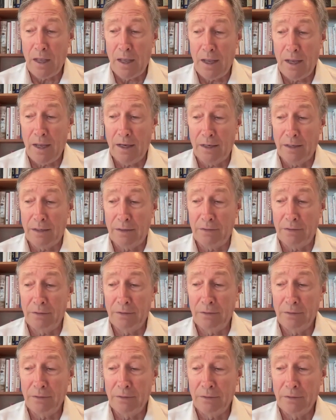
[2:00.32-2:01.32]
and
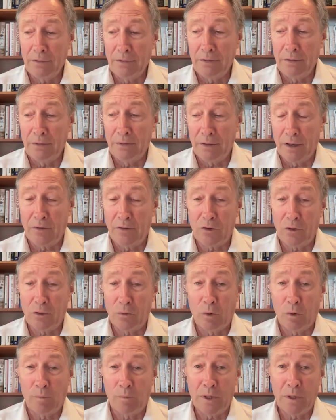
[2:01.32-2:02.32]
the
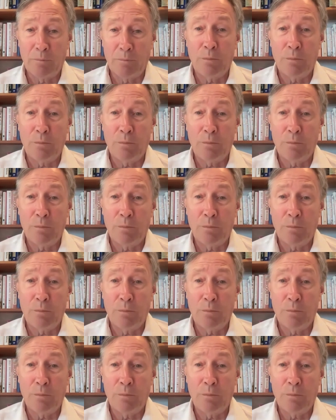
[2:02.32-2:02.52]
other will be a